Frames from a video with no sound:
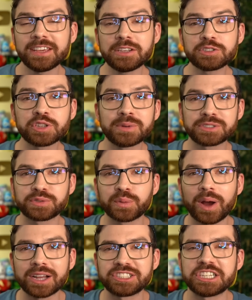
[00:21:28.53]
you so much for
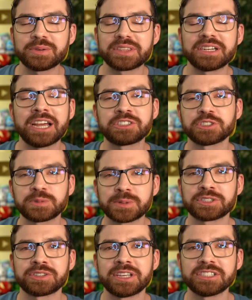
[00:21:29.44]
watching, with an extra
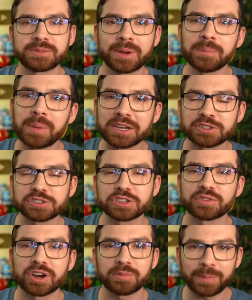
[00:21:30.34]
special thanks to my patrons
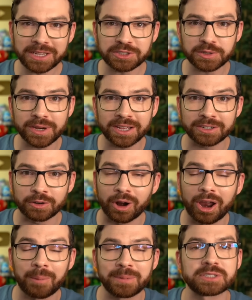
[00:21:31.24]
over on Patreon who
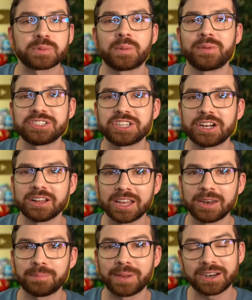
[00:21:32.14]
are helping support my channel
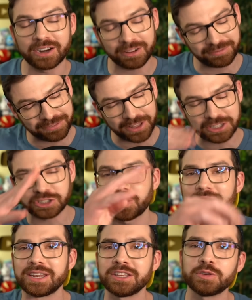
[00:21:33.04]
independent of
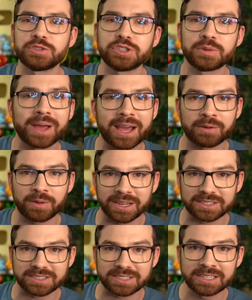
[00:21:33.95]
fluctuating YouTube ad
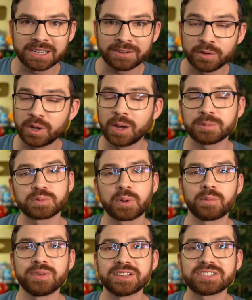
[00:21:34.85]
rates. If you want to help
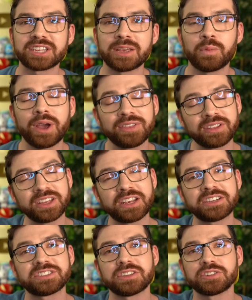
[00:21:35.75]
support me the same way, the
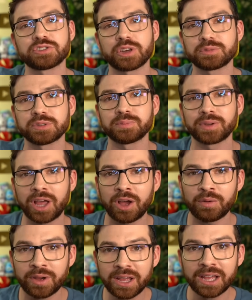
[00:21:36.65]
link is in the description
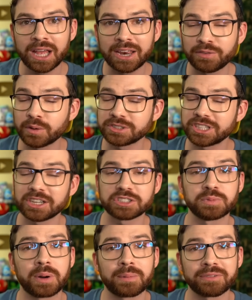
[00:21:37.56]
below. And if you want to check out
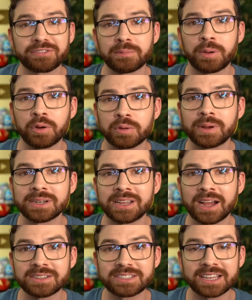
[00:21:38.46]
some more of my fun Pokemon
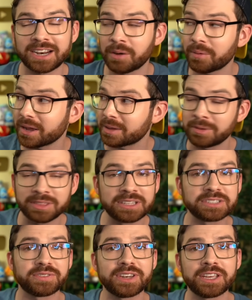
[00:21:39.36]
content, I recommend
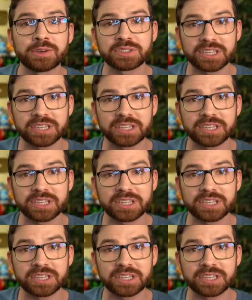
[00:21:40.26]
these videos